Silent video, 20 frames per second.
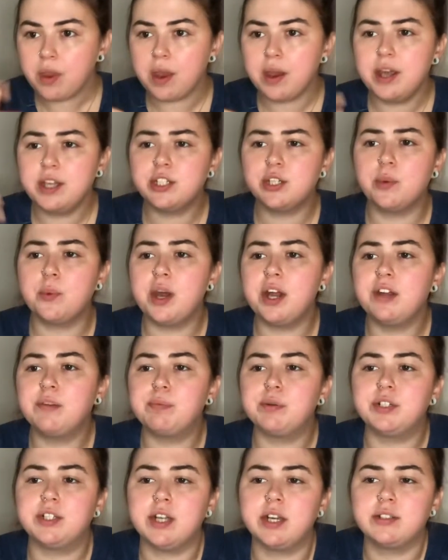It's a way of
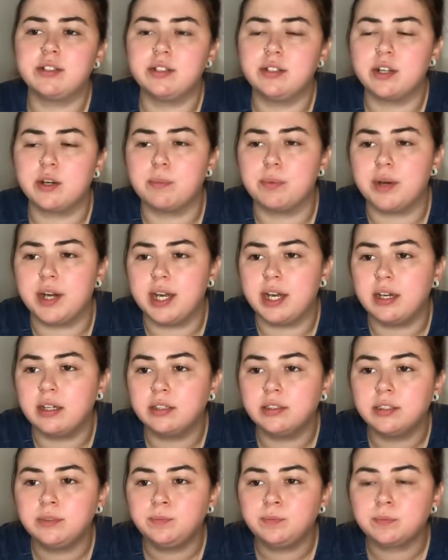protecting their
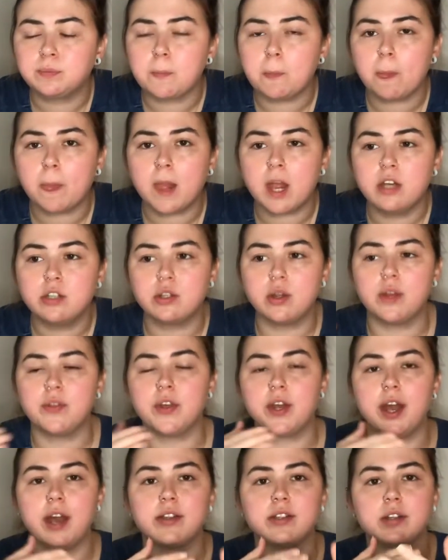brand so that the
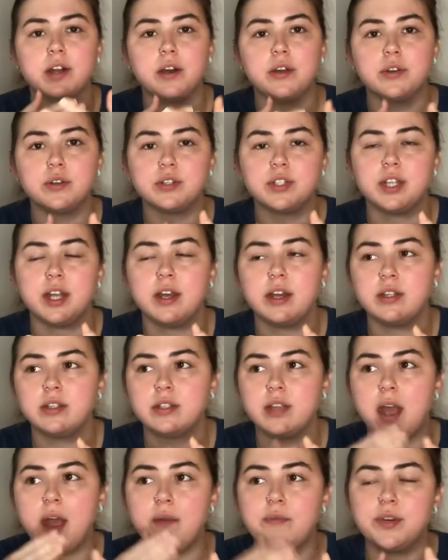guest
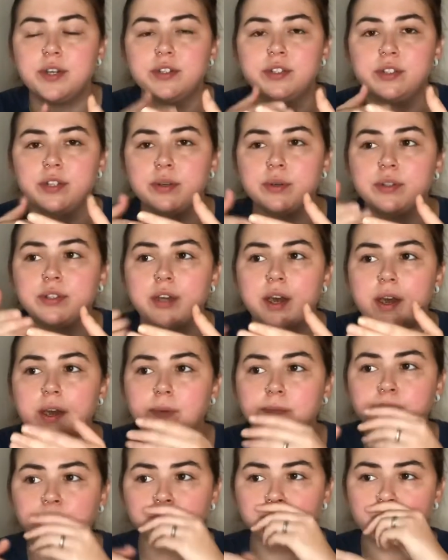understands every single
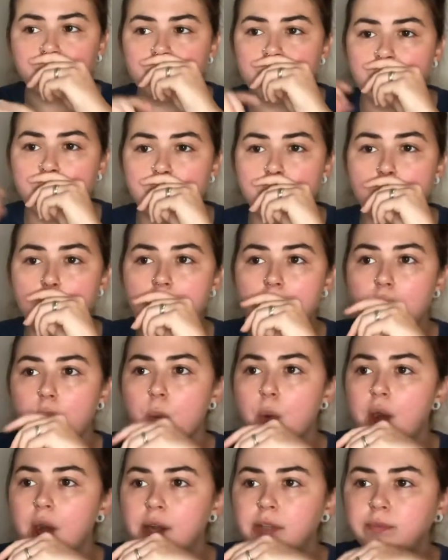time, no matter
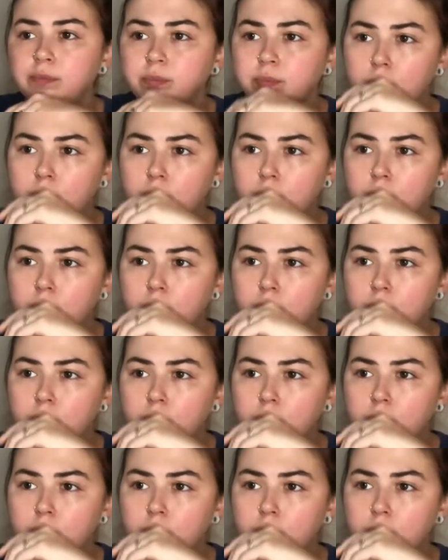what